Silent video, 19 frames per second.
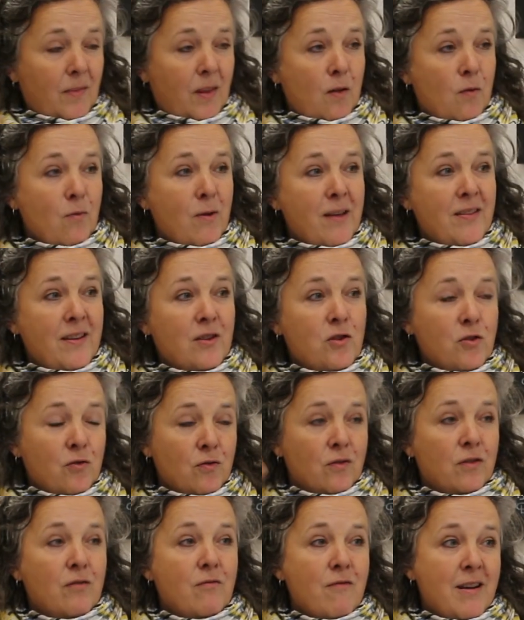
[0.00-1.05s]
where they
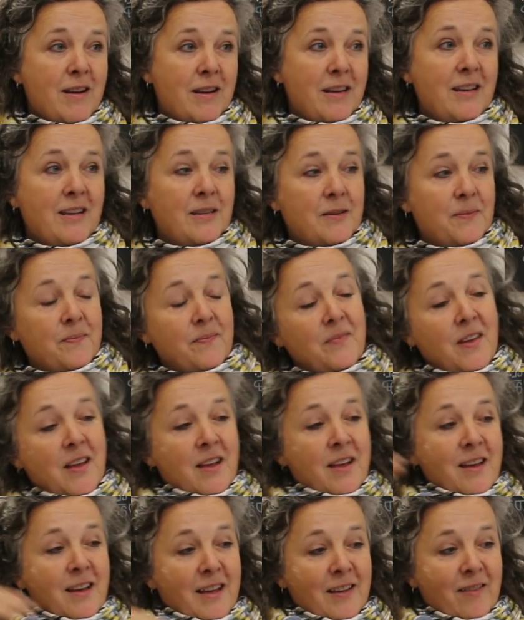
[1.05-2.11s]
took the granite
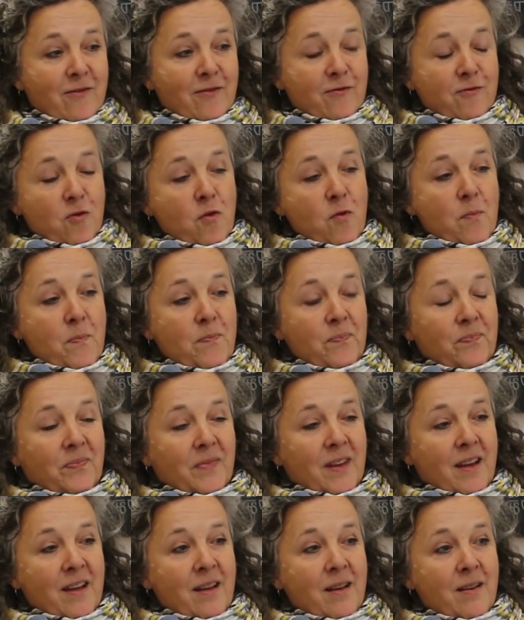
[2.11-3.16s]
from
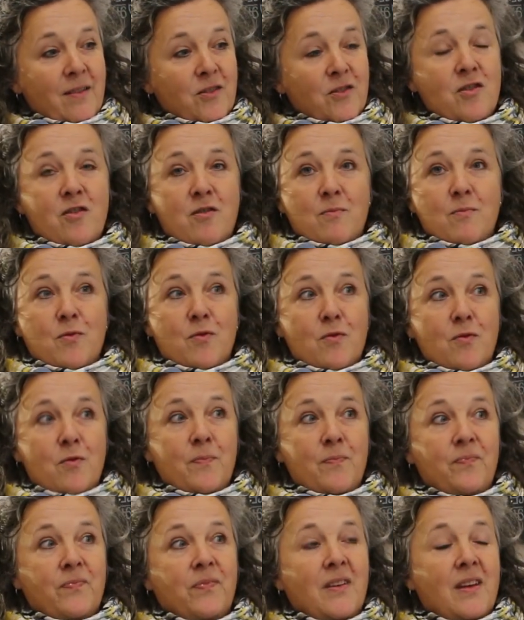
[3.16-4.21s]
Dartmoor
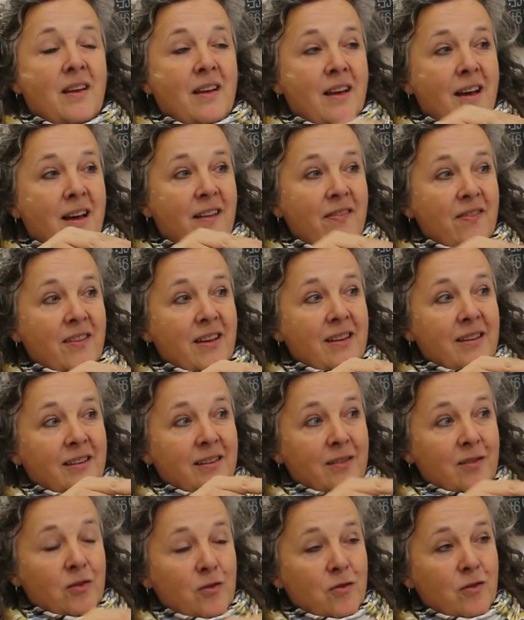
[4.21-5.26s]
and
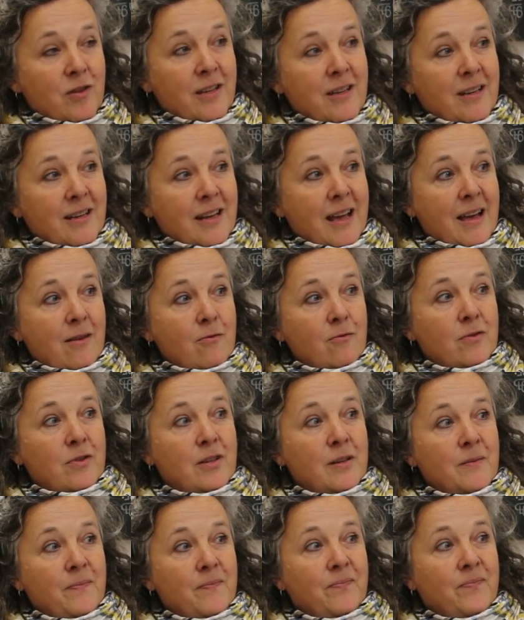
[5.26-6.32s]
then took it out
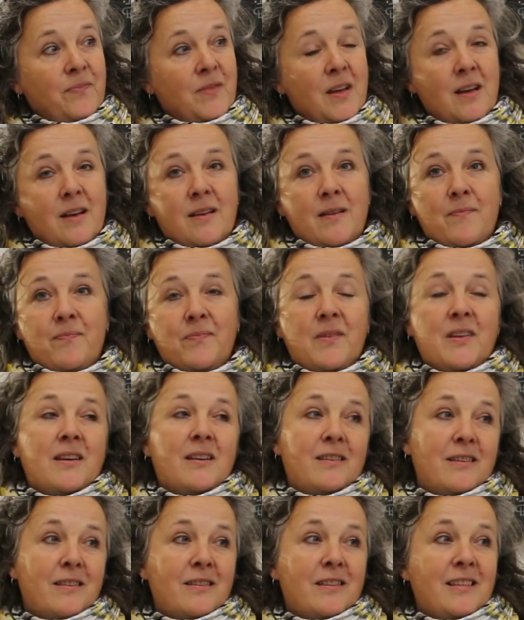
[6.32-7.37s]

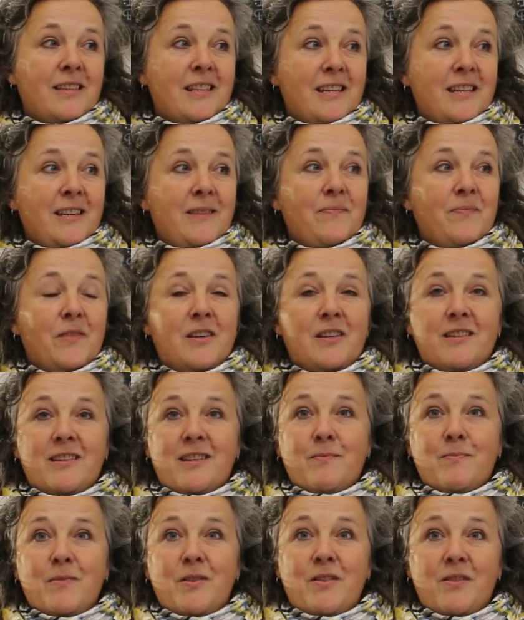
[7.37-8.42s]
to the sea at
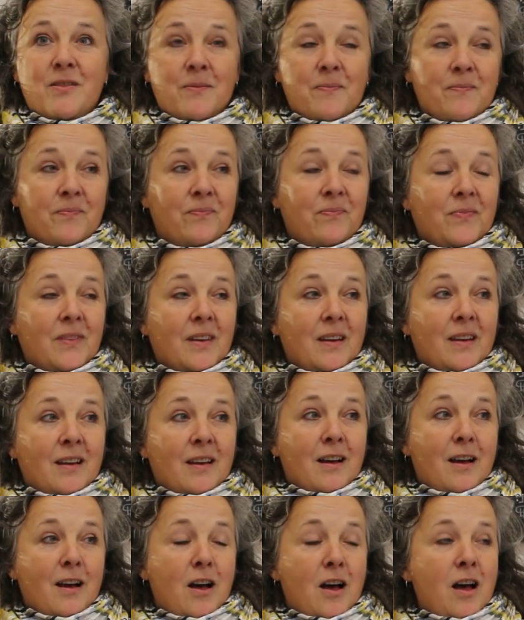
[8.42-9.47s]
Teignmouth
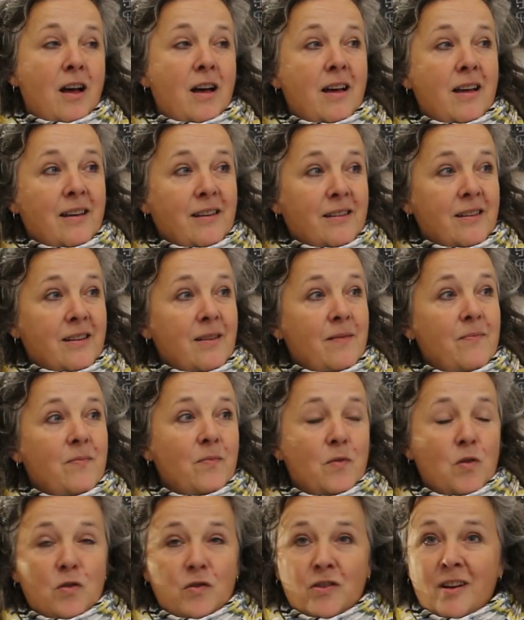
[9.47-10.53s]
and
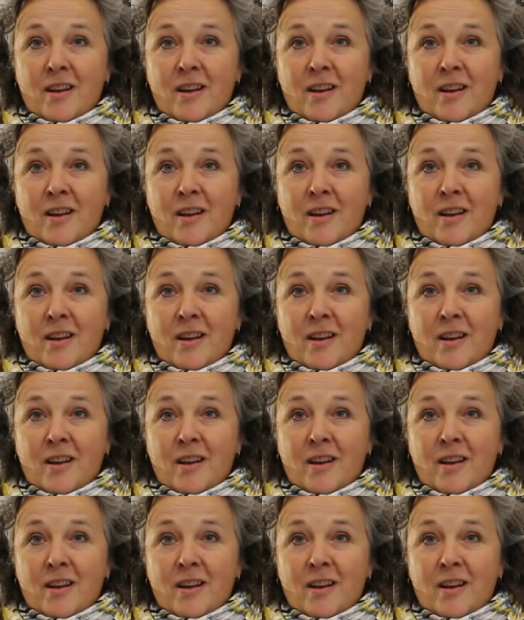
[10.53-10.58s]
to